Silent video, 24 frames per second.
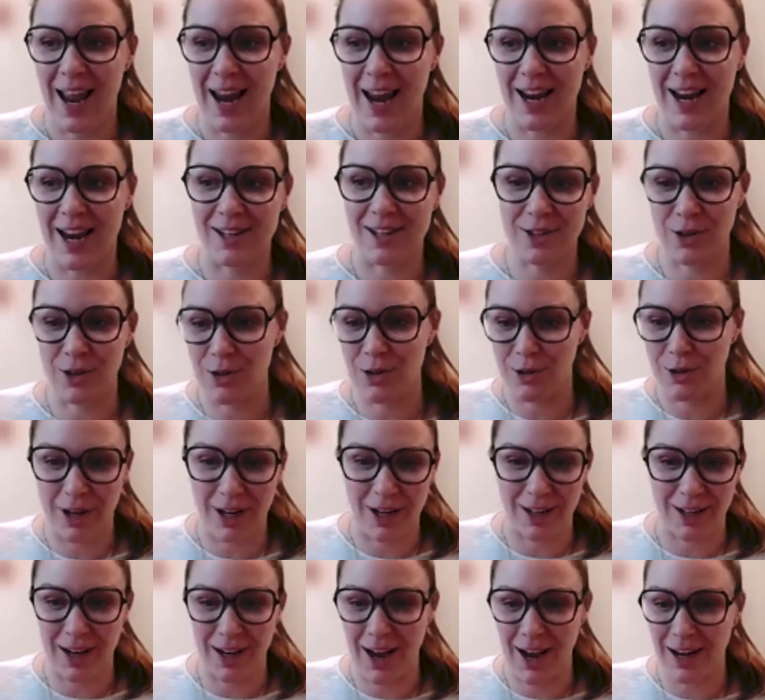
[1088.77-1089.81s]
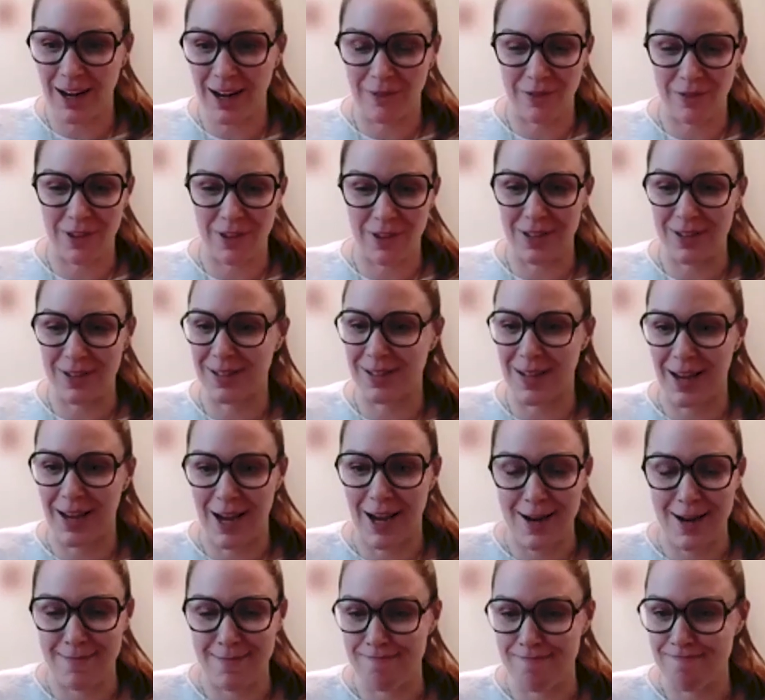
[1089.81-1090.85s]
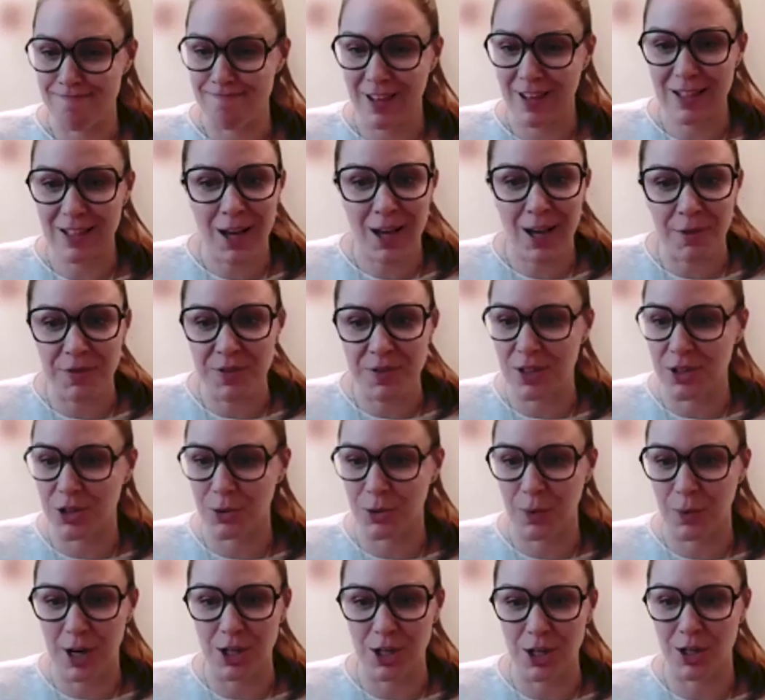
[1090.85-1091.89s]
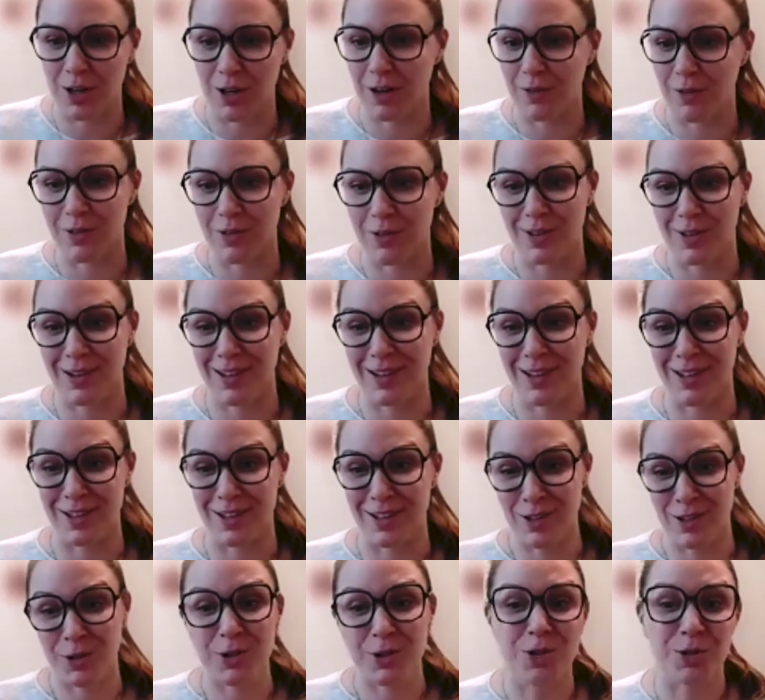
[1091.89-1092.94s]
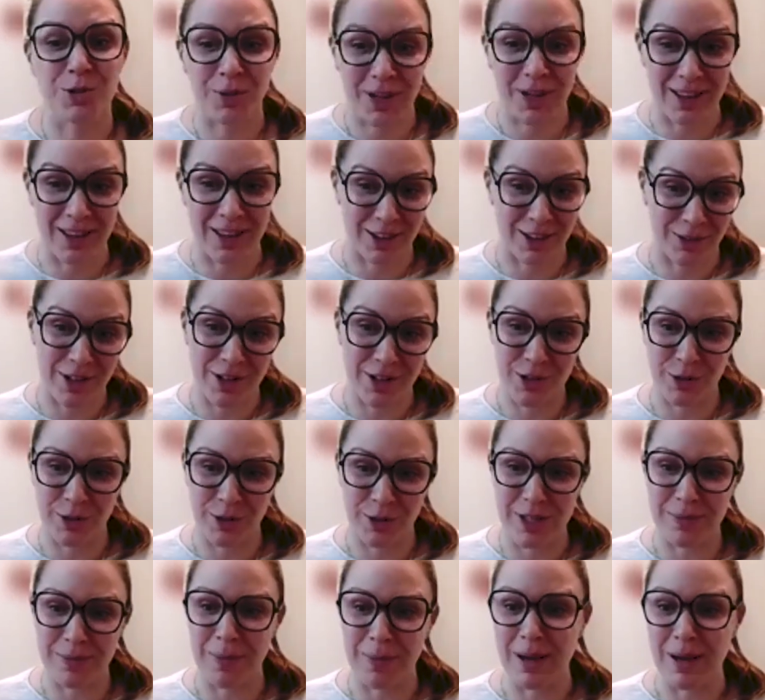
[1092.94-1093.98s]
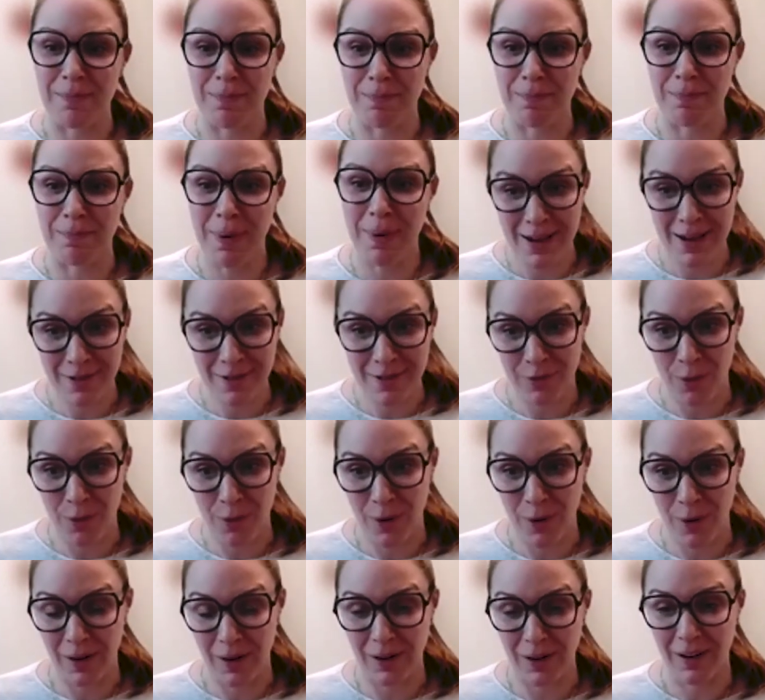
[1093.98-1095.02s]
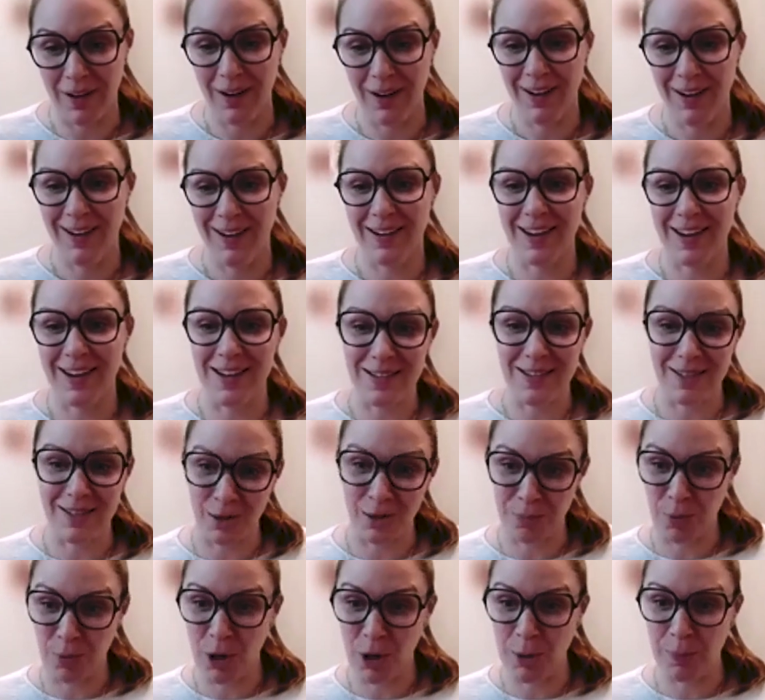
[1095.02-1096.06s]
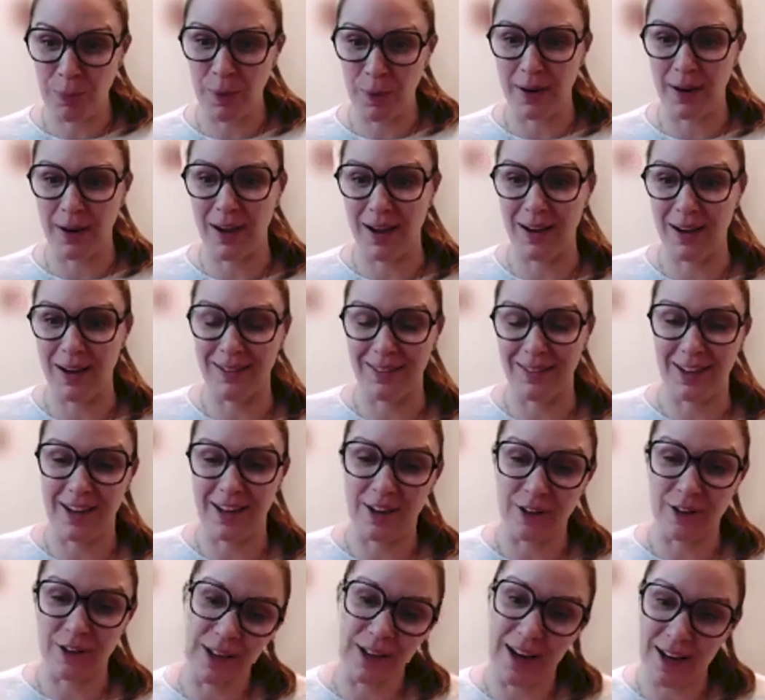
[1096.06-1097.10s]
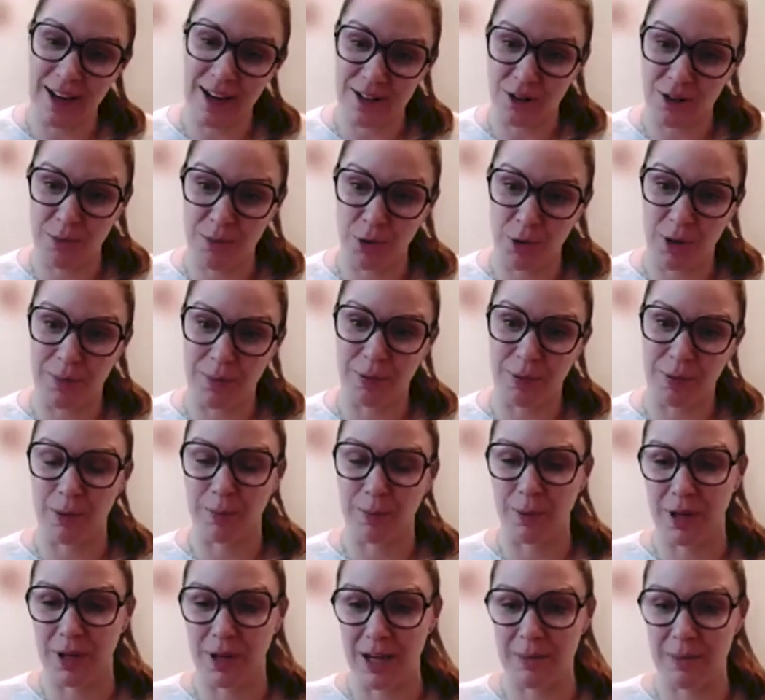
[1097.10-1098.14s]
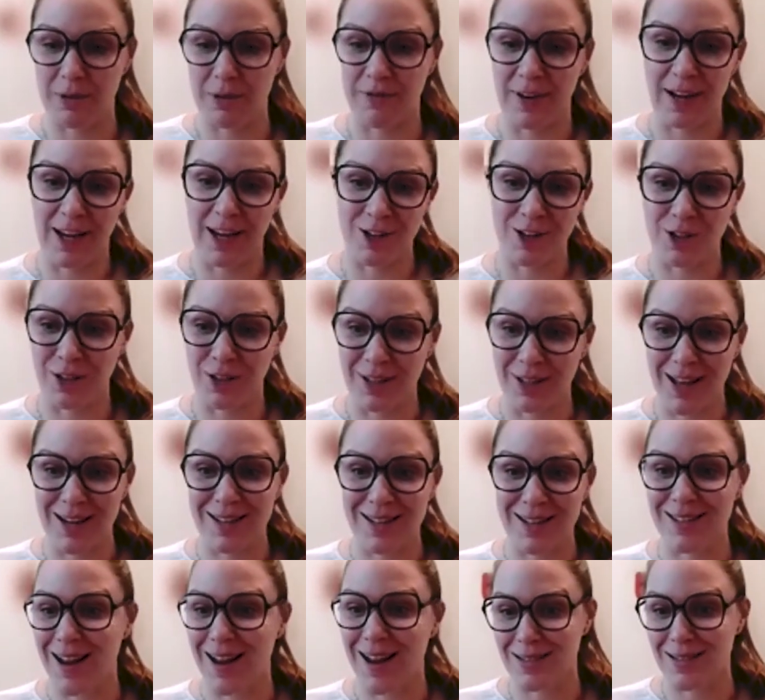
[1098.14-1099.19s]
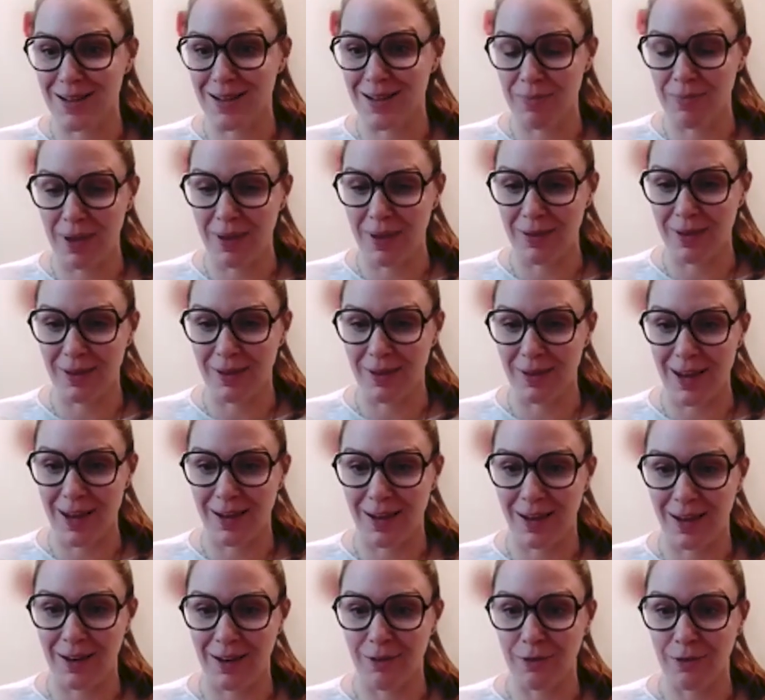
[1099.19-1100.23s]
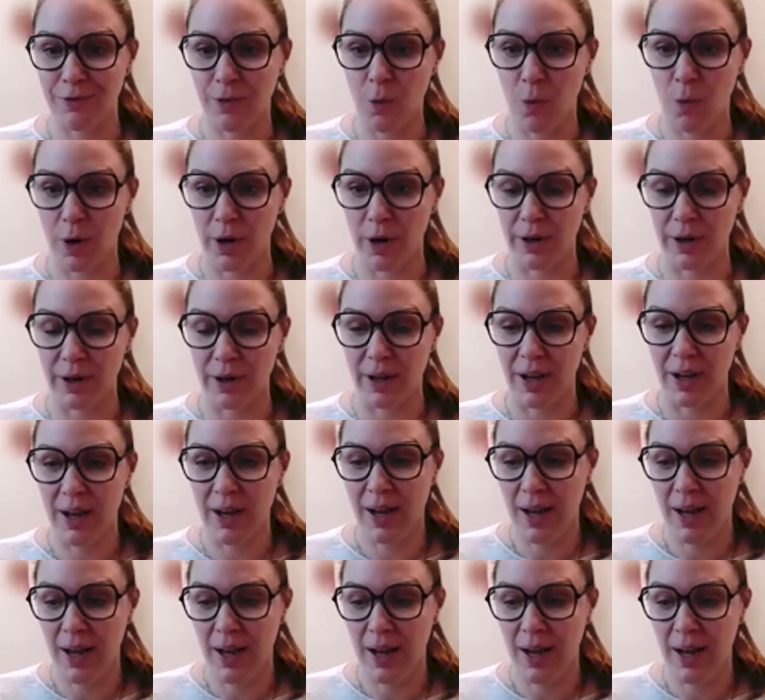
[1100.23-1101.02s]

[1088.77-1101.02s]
And so you're in kind of this um, tough situation of the, a surgery that their insurance may pay for isn't appropriate. Hearing aids are more appropriate, but financially, that's not something that they can afford.